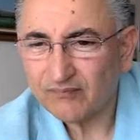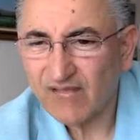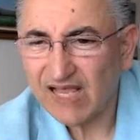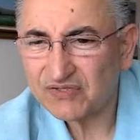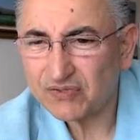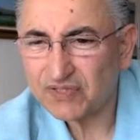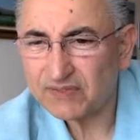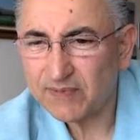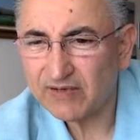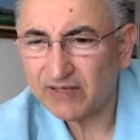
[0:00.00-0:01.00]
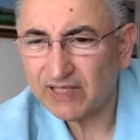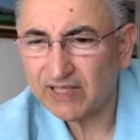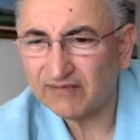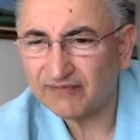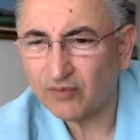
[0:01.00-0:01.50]
Uh, so says Mehran,
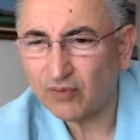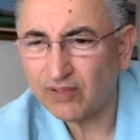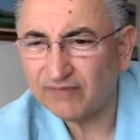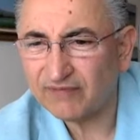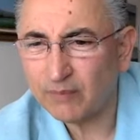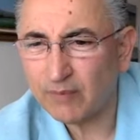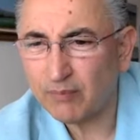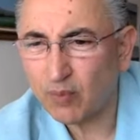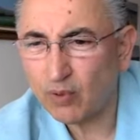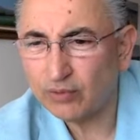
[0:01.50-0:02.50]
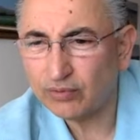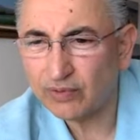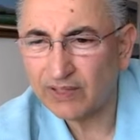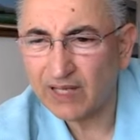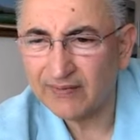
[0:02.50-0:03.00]
if going from a boy to
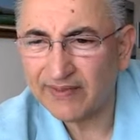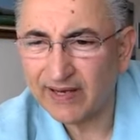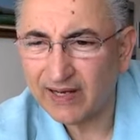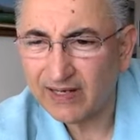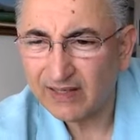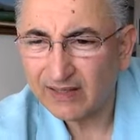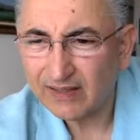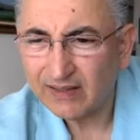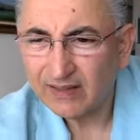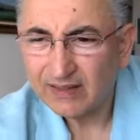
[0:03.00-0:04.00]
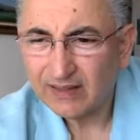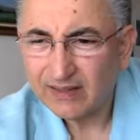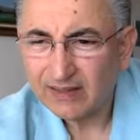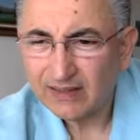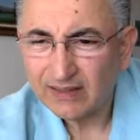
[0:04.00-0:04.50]
another
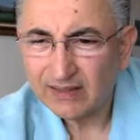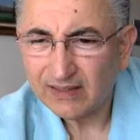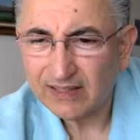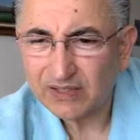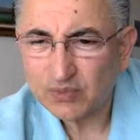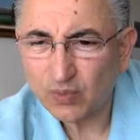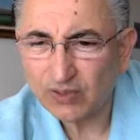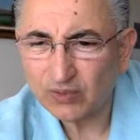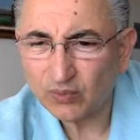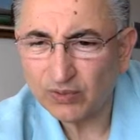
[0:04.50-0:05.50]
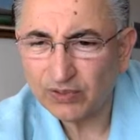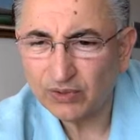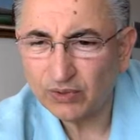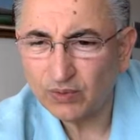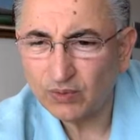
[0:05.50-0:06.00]
is what we
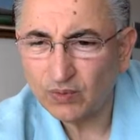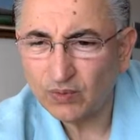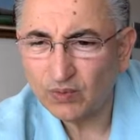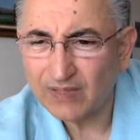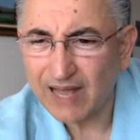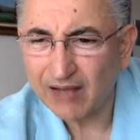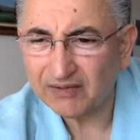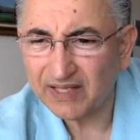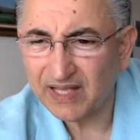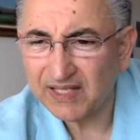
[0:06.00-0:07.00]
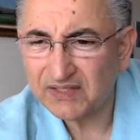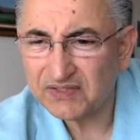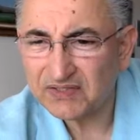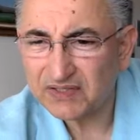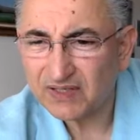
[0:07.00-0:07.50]
do
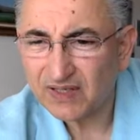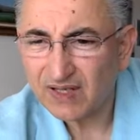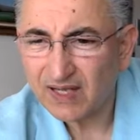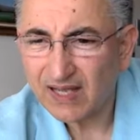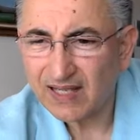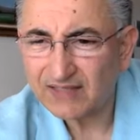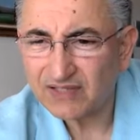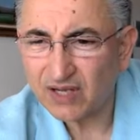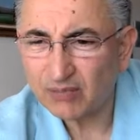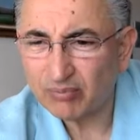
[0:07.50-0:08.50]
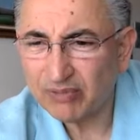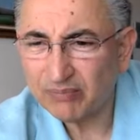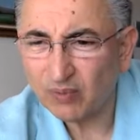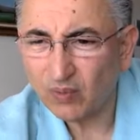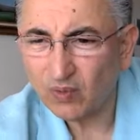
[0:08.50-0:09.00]
nowadays as young
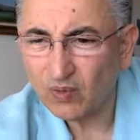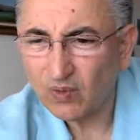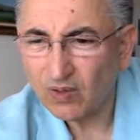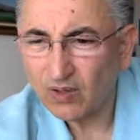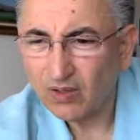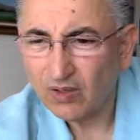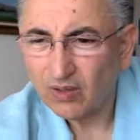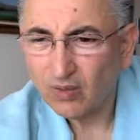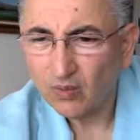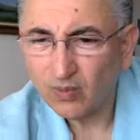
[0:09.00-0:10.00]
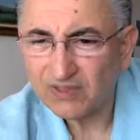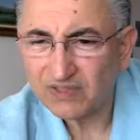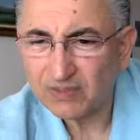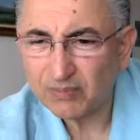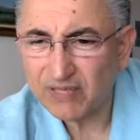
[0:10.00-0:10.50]
people, what's
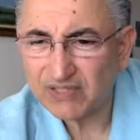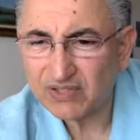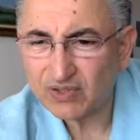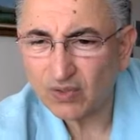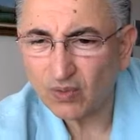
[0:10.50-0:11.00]
the best